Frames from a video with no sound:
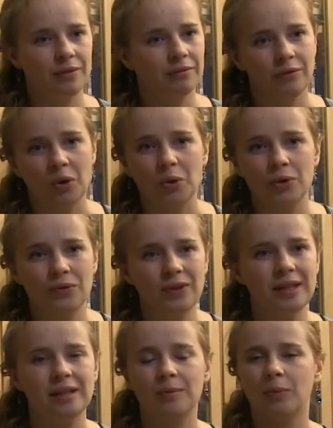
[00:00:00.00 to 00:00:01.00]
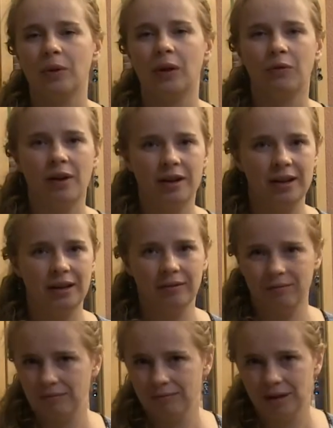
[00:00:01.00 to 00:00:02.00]
not visible, very
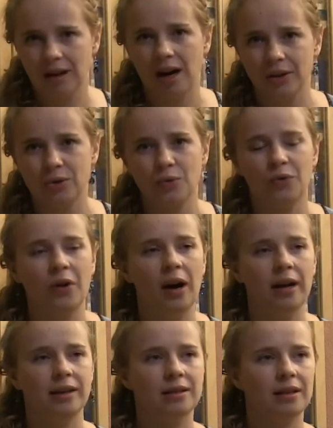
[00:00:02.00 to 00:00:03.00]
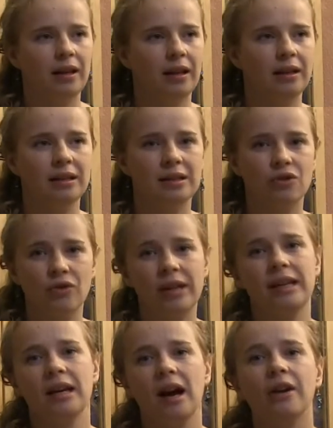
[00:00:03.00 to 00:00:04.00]
hard to find, and it's
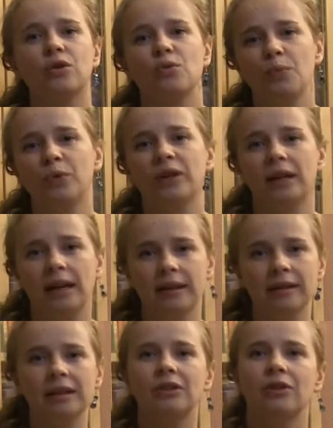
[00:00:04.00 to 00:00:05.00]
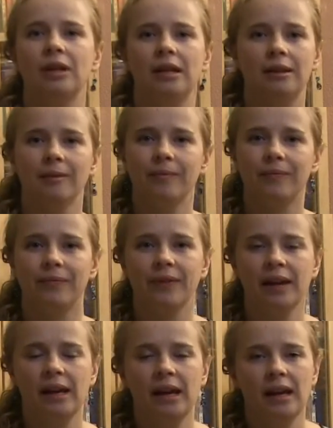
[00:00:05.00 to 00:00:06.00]
really hard to put a catheter in.
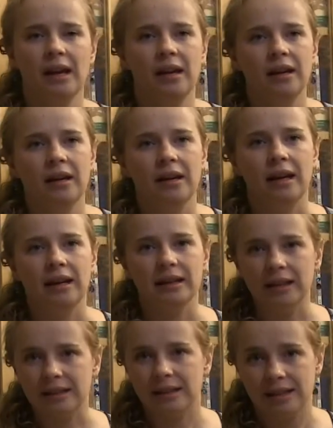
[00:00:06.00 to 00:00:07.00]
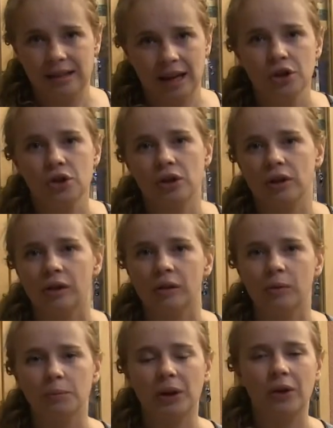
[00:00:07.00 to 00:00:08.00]
And it's essential,
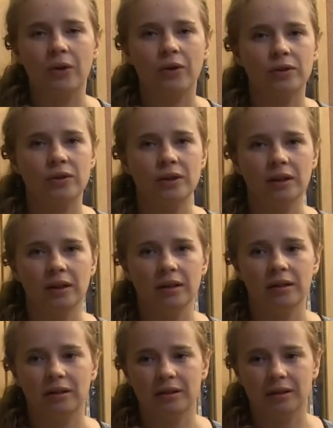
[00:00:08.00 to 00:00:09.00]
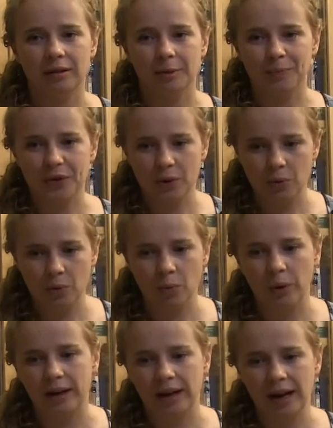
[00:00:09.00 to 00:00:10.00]
because
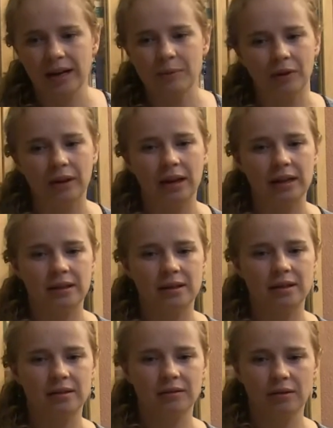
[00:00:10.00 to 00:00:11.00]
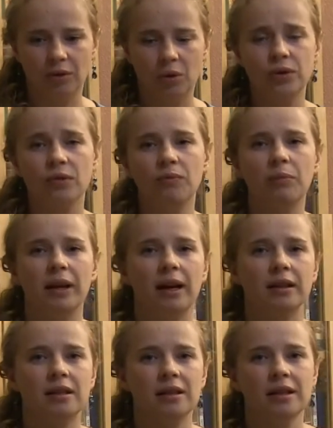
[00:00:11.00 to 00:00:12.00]
when animal has loss of
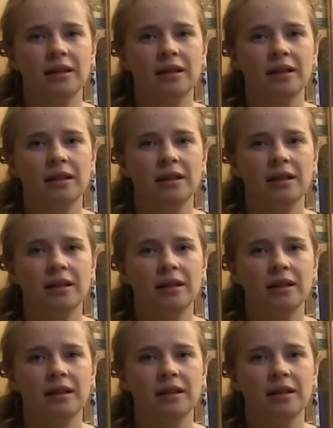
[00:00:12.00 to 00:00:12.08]
blood,